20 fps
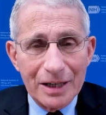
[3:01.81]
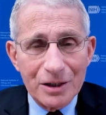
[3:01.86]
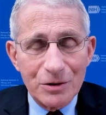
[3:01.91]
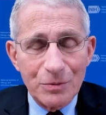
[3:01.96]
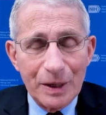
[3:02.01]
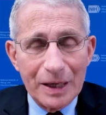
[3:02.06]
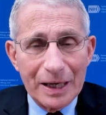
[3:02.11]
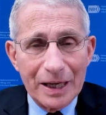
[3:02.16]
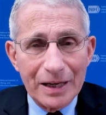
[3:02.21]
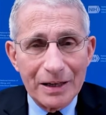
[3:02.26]
as
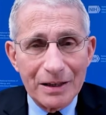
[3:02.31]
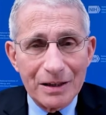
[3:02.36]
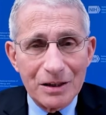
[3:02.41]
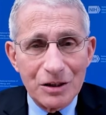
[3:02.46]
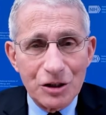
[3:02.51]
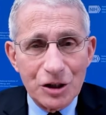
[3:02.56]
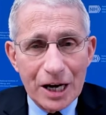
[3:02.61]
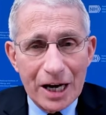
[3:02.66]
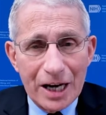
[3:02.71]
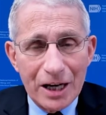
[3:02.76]
we get into
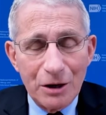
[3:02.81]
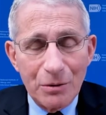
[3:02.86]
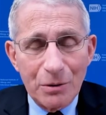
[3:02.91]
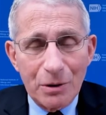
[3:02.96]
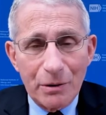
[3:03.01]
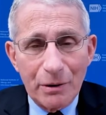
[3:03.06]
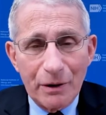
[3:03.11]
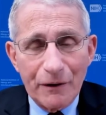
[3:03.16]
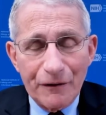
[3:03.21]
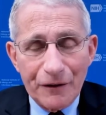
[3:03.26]

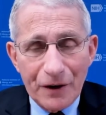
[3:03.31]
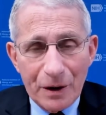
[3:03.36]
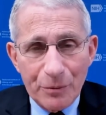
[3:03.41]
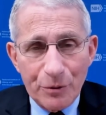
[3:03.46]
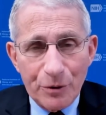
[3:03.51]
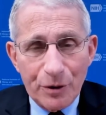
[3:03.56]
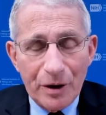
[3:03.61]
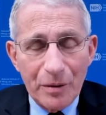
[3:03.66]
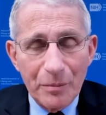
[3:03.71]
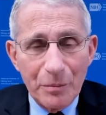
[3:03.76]
January,
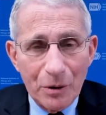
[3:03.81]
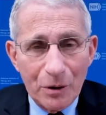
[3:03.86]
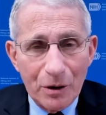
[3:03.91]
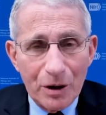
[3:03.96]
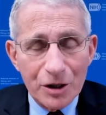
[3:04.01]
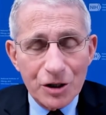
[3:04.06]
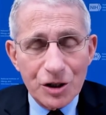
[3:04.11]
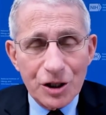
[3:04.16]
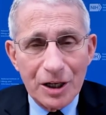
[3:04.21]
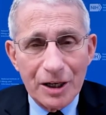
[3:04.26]
February,
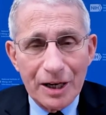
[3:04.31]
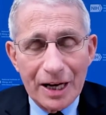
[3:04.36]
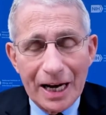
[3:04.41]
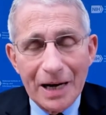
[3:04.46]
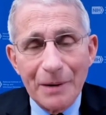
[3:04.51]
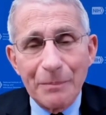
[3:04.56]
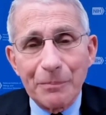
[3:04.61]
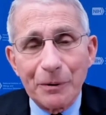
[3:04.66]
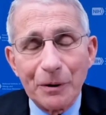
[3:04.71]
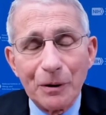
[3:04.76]
March, and
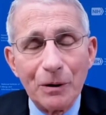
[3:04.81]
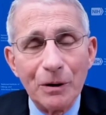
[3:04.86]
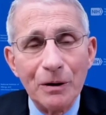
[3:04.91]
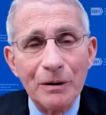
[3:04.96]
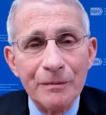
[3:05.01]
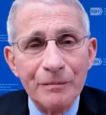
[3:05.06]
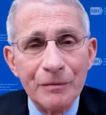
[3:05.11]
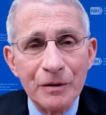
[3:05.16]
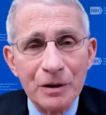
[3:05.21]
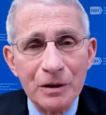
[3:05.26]
April,
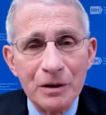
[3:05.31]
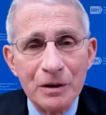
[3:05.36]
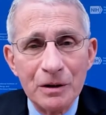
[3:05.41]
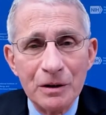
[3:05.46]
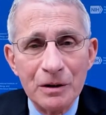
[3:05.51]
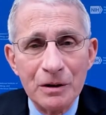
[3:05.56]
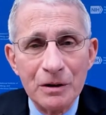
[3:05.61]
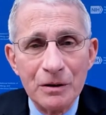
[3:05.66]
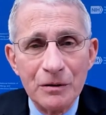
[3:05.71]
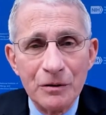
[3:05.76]

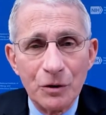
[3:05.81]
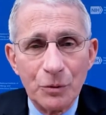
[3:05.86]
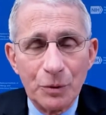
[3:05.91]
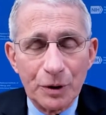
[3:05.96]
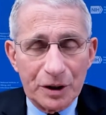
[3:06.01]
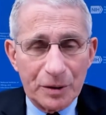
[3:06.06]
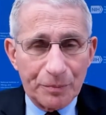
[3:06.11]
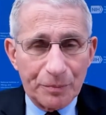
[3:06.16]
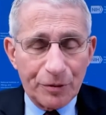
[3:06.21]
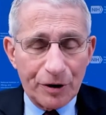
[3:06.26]

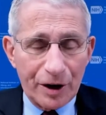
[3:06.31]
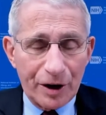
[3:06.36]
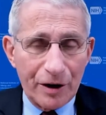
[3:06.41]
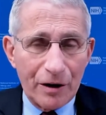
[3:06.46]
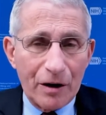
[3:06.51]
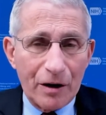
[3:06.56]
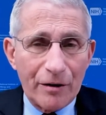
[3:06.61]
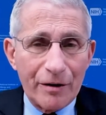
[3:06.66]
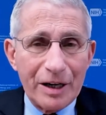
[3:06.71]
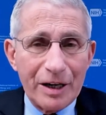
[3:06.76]
with the
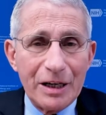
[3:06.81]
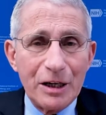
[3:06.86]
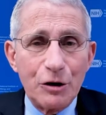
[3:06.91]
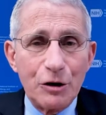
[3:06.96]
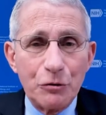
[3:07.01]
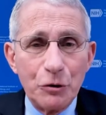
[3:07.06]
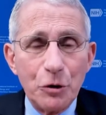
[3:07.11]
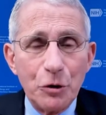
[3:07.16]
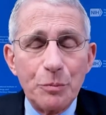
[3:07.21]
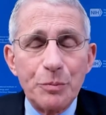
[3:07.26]
priority
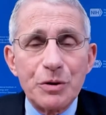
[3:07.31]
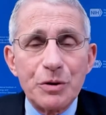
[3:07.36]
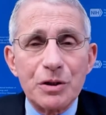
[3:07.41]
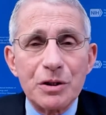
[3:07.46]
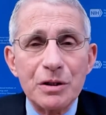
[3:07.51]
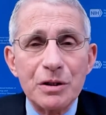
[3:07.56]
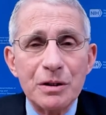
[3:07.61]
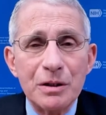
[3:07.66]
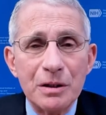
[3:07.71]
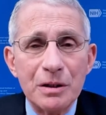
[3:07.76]

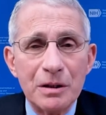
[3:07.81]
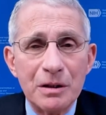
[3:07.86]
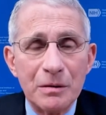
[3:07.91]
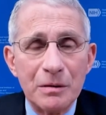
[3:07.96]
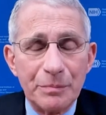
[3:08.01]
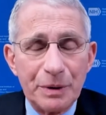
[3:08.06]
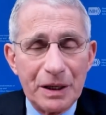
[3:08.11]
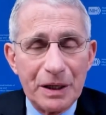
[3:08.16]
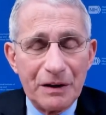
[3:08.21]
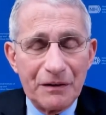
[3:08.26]
groups
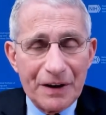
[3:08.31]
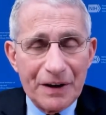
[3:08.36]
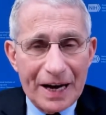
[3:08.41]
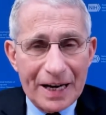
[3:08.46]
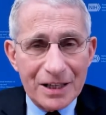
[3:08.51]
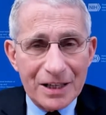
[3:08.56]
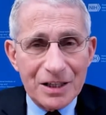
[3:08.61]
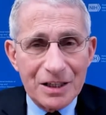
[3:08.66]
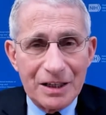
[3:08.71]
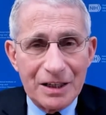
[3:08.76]
being
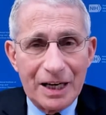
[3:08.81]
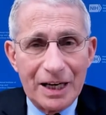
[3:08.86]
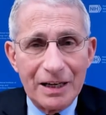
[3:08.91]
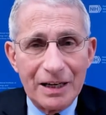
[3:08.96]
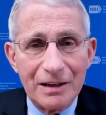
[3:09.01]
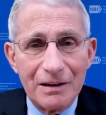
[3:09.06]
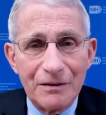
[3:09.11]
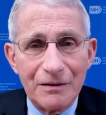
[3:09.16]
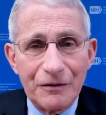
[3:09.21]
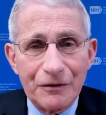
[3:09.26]

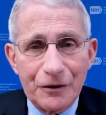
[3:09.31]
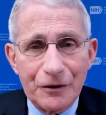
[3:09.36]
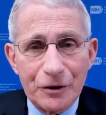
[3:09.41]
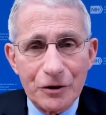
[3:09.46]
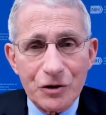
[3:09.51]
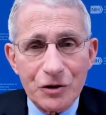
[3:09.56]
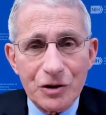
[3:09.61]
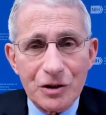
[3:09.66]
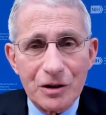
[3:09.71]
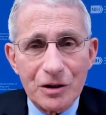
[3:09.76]
vaccinated.
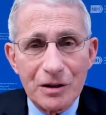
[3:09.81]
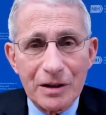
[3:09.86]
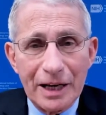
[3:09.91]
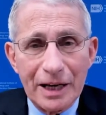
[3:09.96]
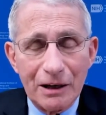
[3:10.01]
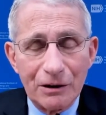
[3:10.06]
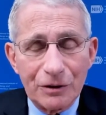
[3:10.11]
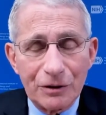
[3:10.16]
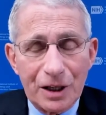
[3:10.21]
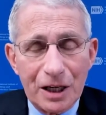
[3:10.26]
First,
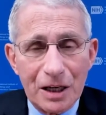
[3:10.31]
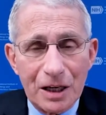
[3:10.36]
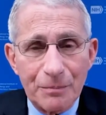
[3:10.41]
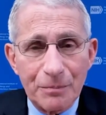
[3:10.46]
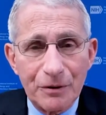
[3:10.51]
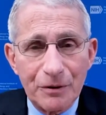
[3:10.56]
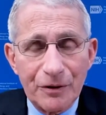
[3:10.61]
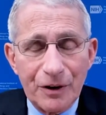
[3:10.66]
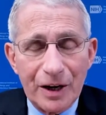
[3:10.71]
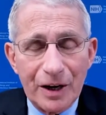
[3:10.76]
healthcare
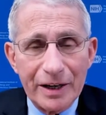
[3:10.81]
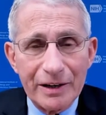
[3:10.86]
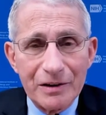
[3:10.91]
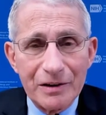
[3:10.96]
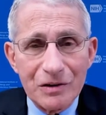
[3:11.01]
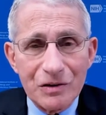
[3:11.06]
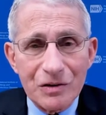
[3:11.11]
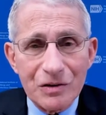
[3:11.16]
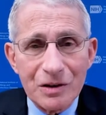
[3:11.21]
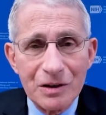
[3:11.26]

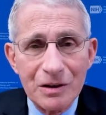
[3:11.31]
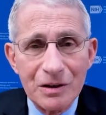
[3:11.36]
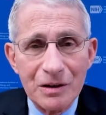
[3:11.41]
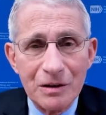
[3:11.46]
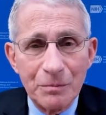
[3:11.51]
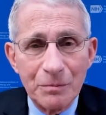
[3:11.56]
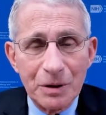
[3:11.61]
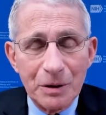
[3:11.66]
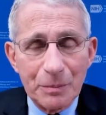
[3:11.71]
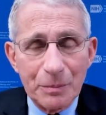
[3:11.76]
providers,
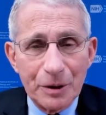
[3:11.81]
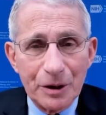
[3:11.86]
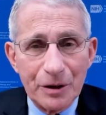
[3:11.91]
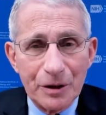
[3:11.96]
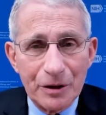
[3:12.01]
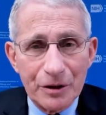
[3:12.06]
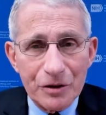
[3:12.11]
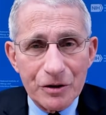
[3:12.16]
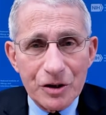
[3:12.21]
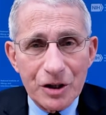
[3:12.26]
people
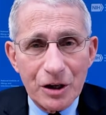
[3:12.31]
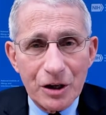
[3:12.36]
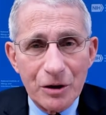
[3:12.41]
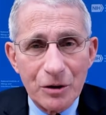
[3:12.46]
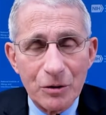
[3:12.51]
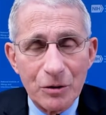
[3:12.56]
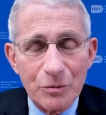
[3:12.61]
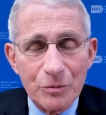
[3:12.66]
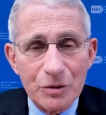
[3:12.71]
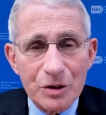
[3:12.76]
in nursing
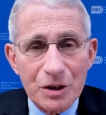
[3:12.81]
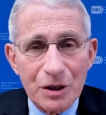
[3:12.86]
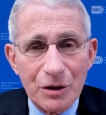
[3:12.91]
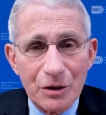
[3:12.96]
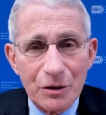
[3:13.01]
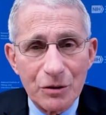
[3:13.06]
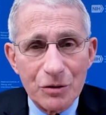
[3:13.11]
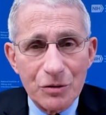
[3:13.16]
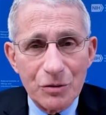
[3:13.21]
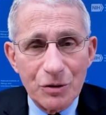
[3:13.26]
homes and
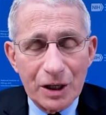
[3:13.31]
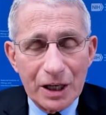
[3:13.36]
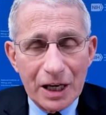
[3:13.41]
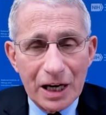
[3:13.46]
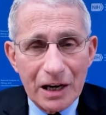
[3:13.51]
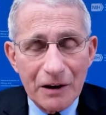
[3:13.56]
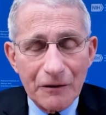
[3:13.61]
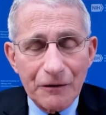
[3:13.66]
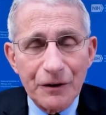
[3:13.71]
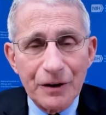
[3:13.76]
those who
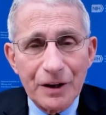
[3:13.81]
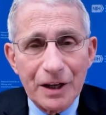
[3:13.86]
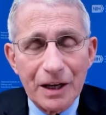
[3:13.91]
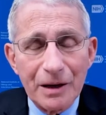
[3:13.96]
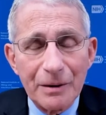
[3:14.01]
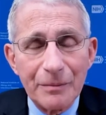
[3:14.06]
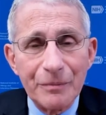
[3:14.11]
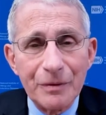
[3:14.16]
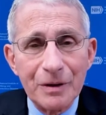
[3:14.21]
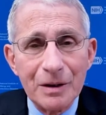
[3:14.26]
care for
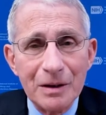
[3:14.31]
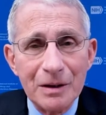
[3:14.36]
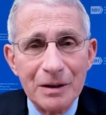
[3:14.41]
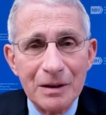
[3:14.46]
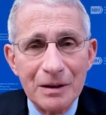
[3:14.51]
them,